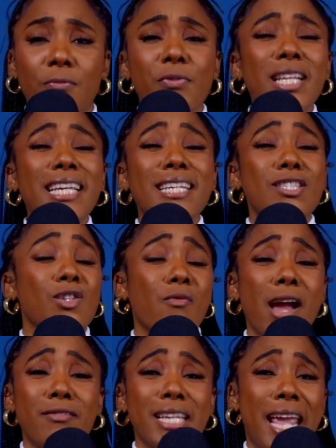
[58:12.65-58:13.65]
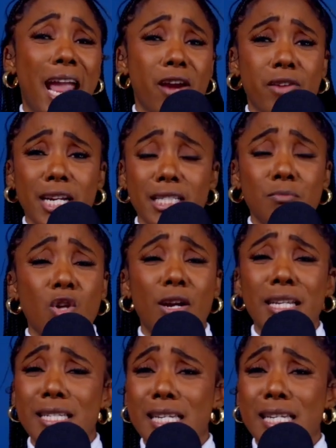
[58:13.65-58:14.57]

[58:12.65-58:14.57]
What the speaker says: Philly and surrounding areas, I'm talking